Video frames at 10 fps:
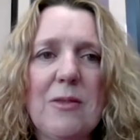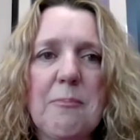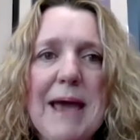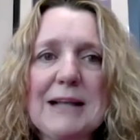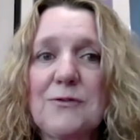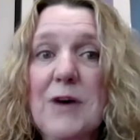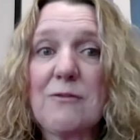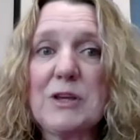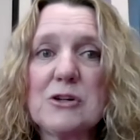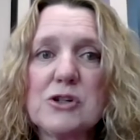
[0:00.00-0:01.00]
In the past
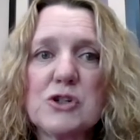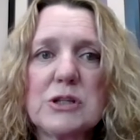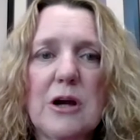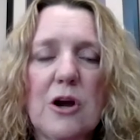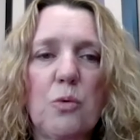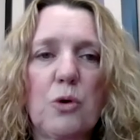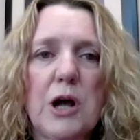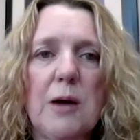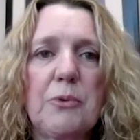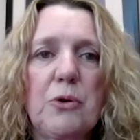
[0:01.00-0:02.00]
5 years, our
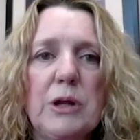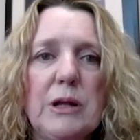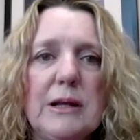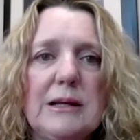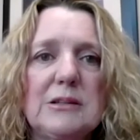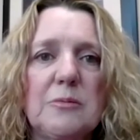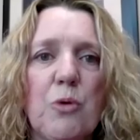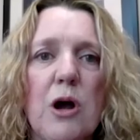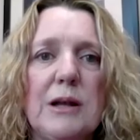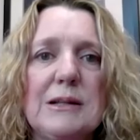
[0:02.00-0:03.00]
work comp unit has
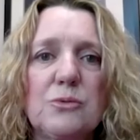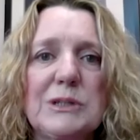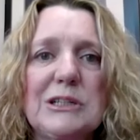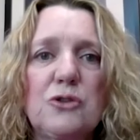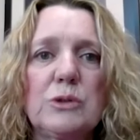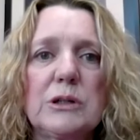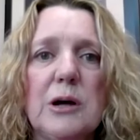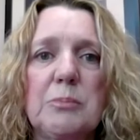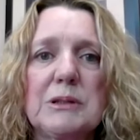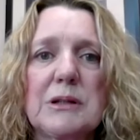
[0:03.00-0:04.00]
broadened its reach to
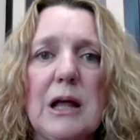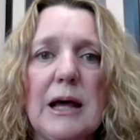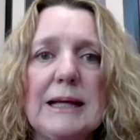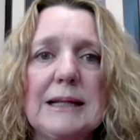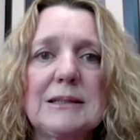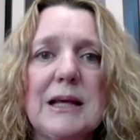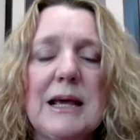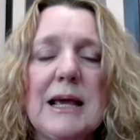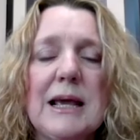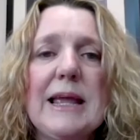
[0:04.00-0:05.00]
encompass clients
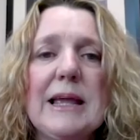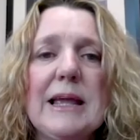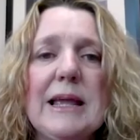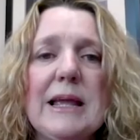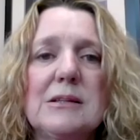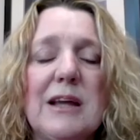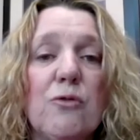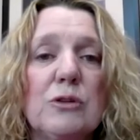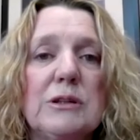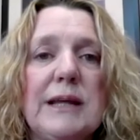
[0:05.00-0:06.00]
in
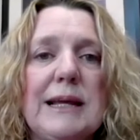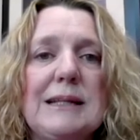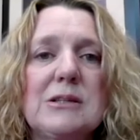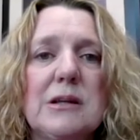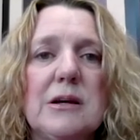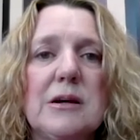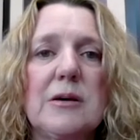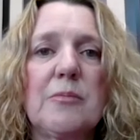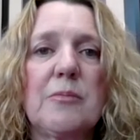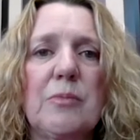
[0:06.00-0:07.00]
several states,
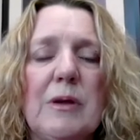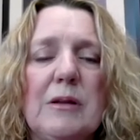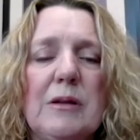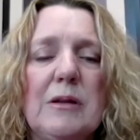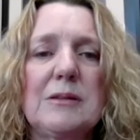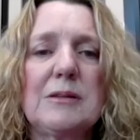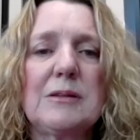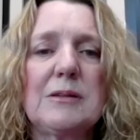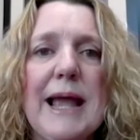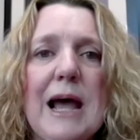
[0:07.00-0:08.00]

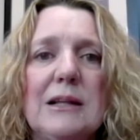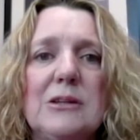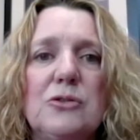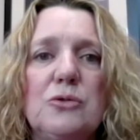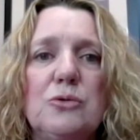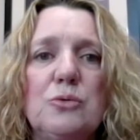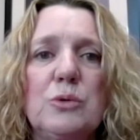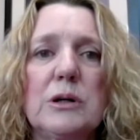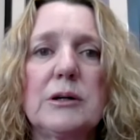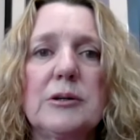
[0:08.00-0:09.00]
spreading out
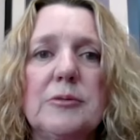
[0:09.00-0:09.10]
into